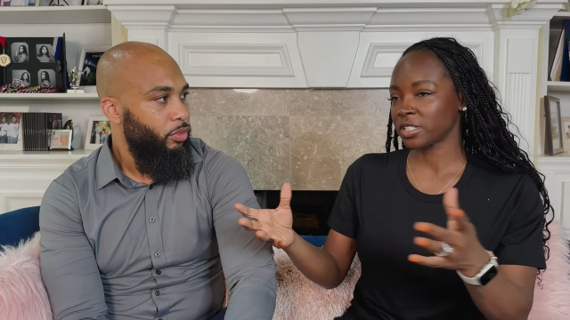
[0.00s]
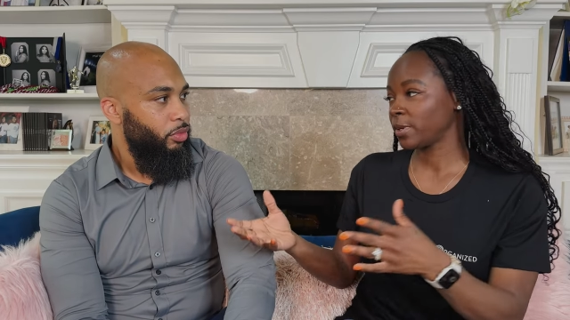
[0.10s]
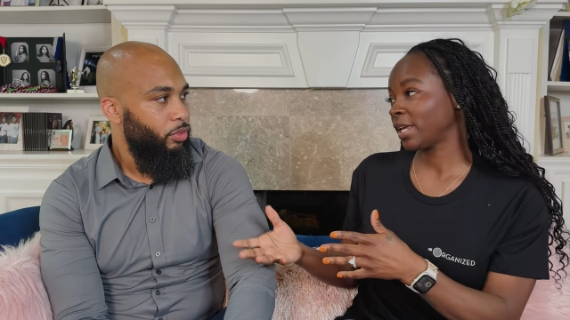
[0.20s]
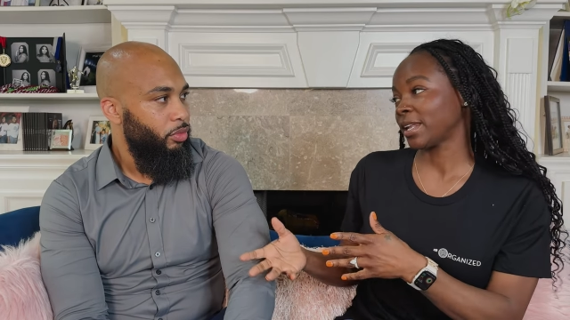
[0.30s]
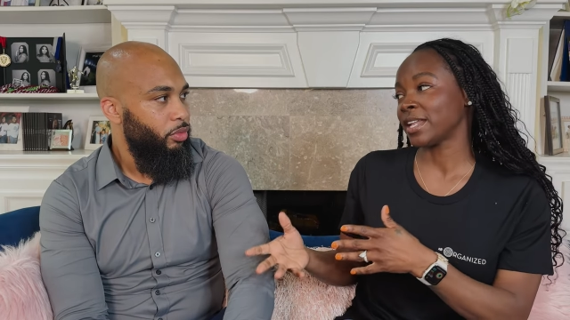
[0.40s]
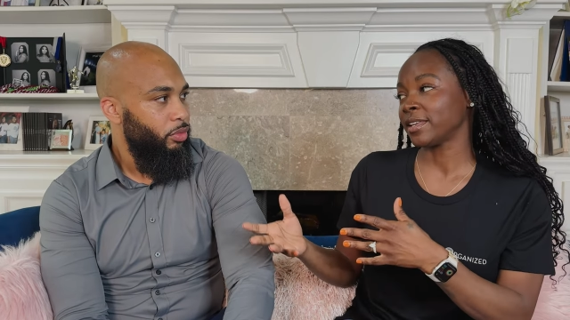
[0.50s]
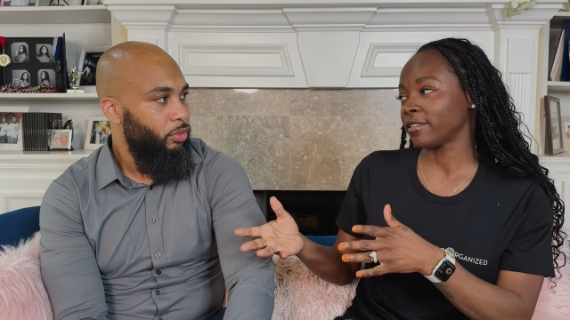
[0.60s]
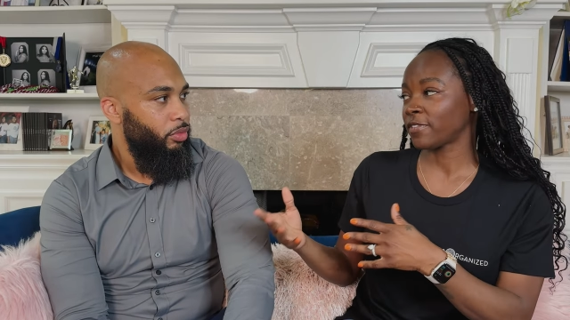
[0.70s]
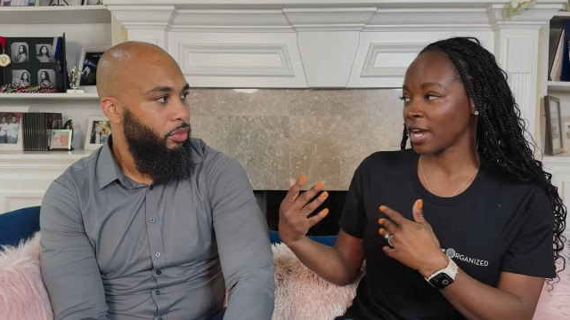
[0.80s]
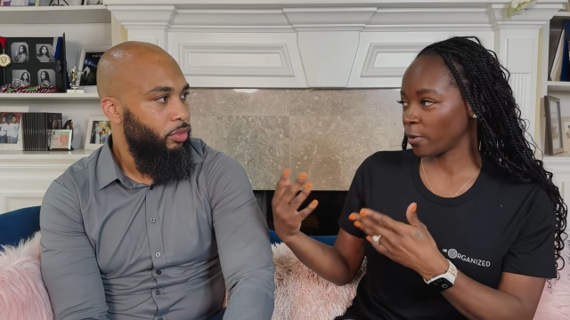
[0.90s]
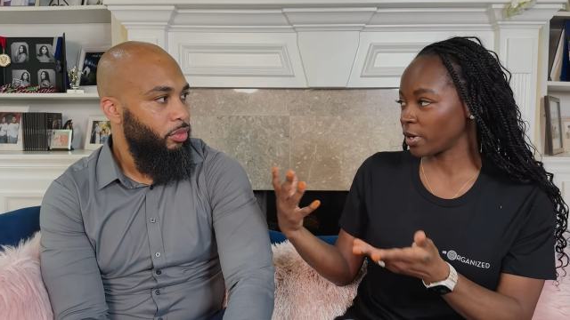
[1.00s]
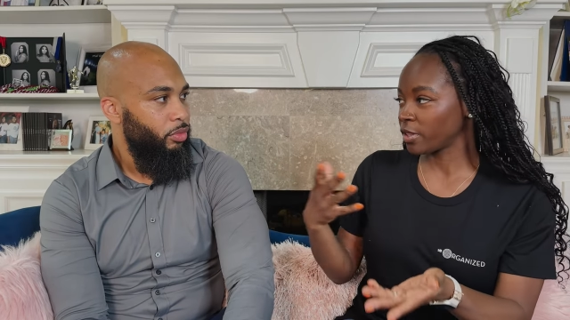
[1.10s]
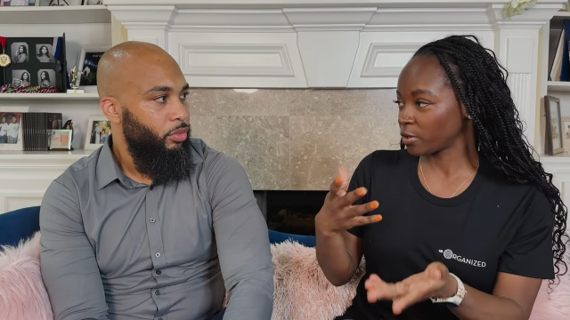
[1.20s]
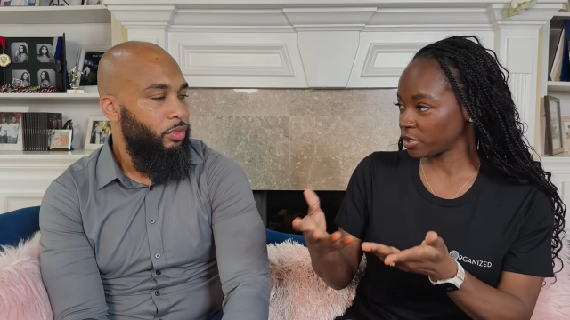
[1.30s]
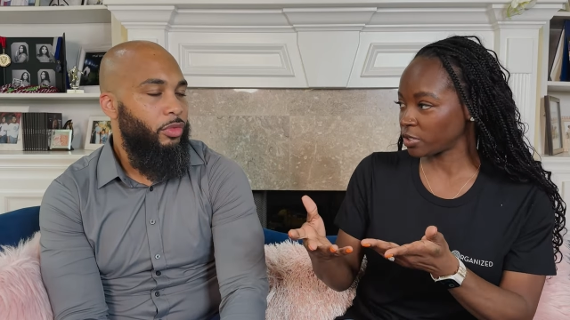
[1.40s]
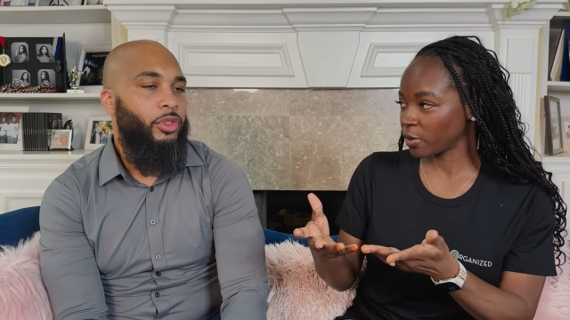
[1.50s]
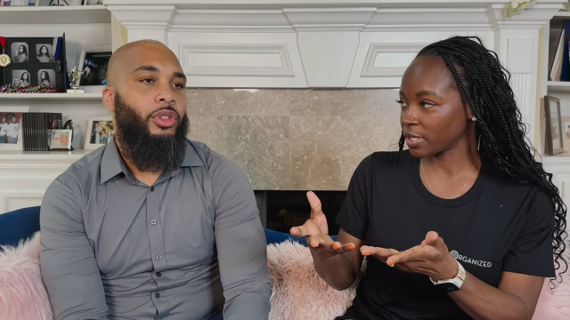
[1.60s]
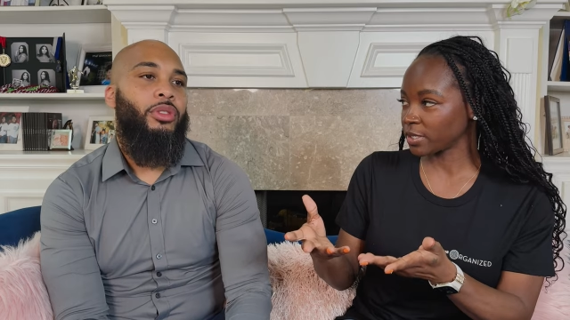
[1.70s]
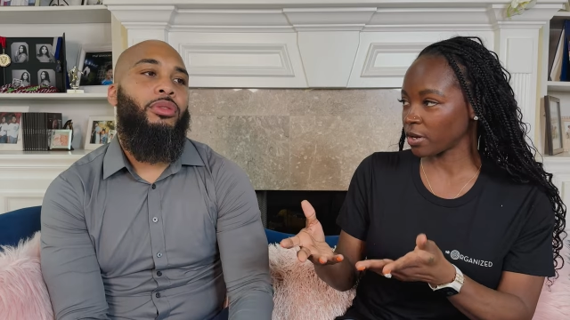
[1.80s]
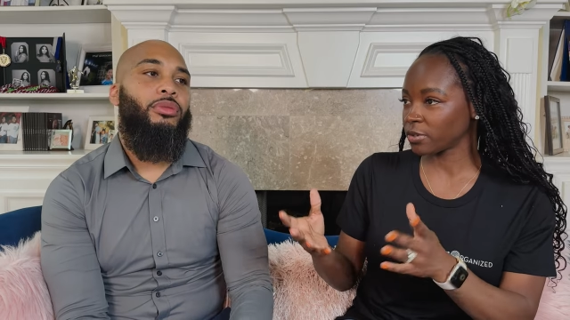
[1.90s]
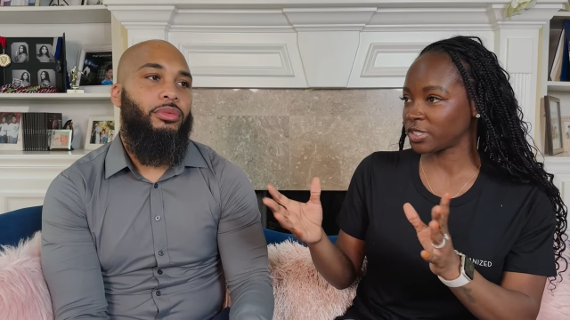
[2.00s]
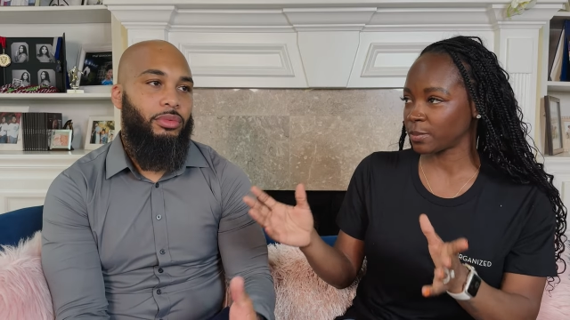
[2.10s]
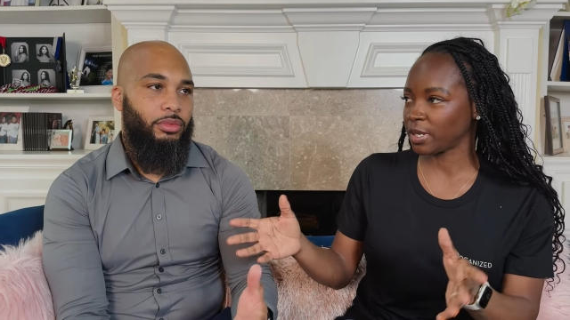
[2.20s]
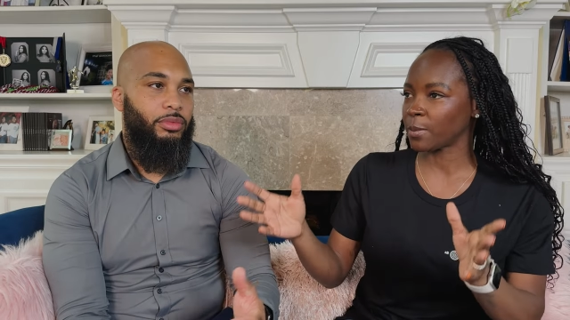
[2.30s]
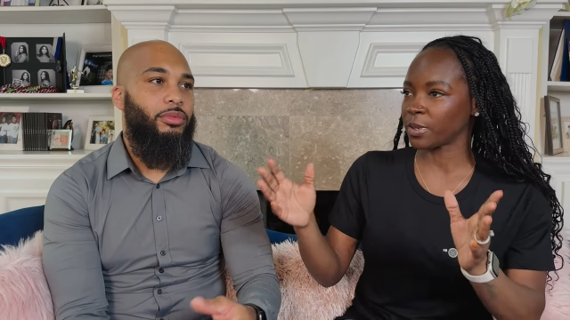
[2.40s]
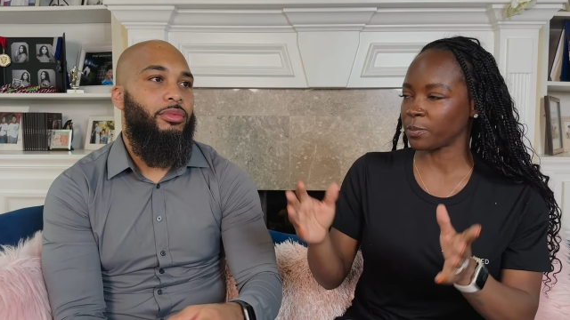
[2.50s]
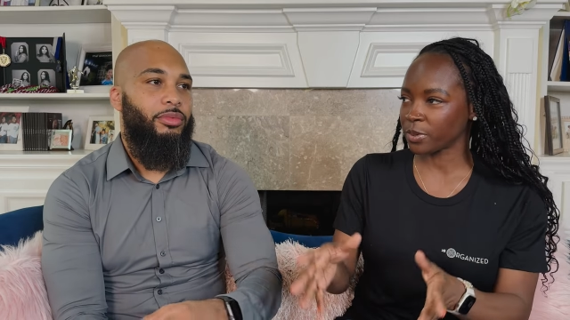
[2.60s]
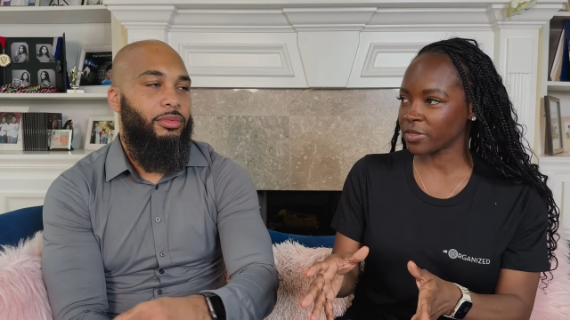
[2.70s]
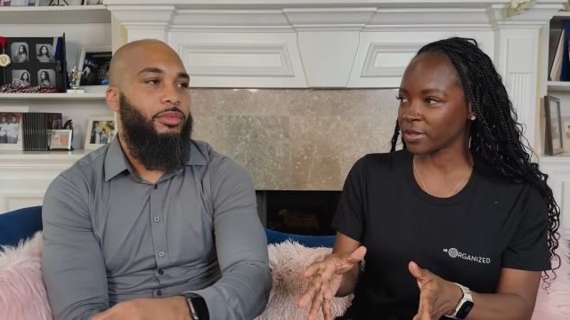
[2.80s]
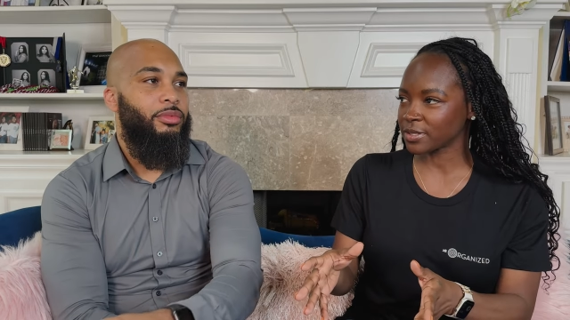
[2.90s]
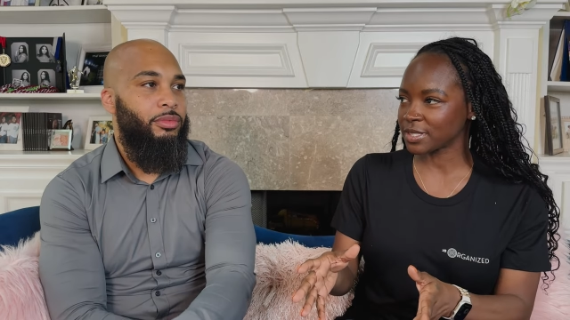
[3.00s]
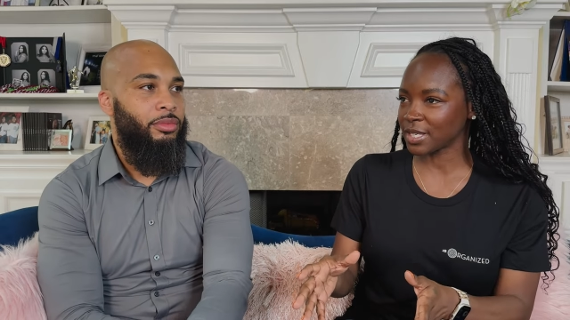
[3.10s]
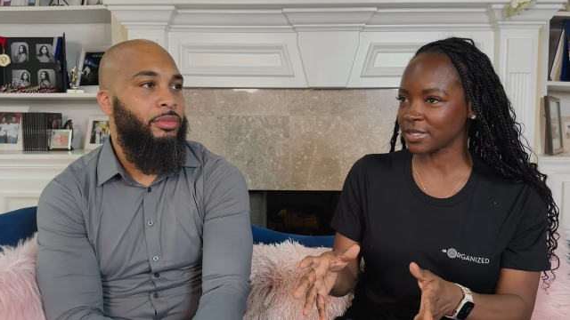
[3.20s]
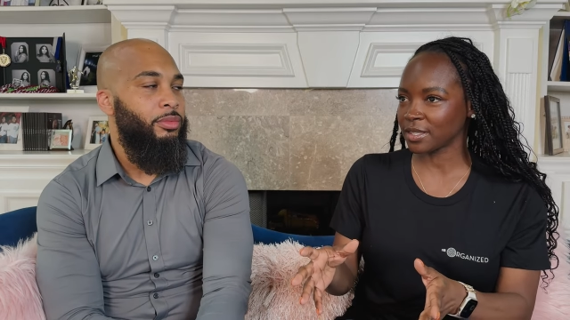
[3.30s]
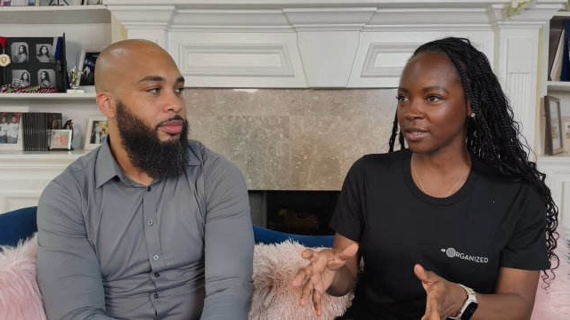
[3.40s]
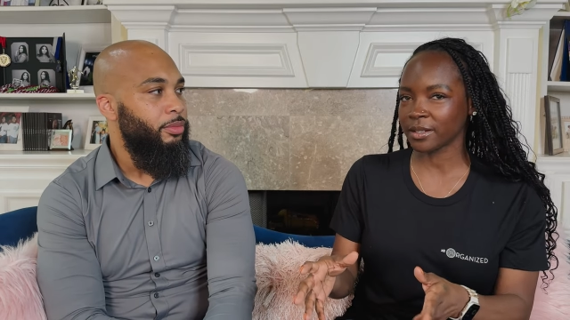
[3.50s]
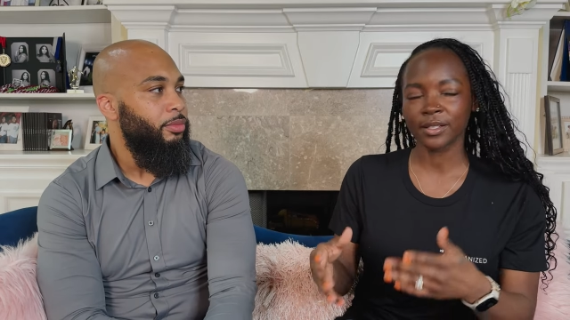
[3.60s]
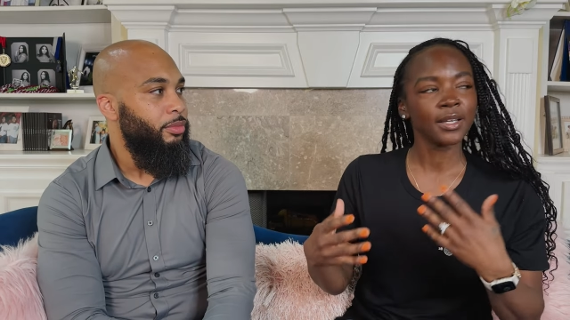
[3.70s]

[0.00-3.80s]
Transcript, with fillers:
Speaker 1: he can identify where those toys go to be able to put those things mm in mm-hmm. there.